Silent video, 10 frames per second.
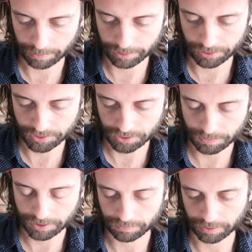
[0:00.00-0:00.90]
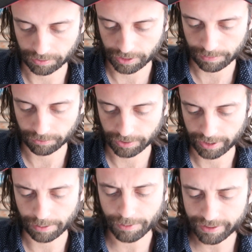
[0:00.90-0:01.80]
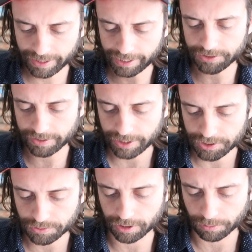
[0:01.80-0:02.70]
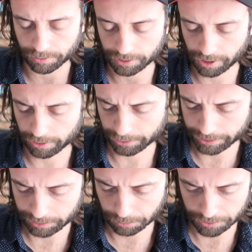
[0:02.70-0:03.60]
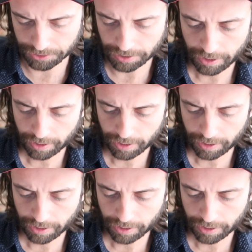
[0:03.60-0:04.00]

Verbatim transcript: Maybe there's a specific name for that. I'm not actually that strong with the collar keywords.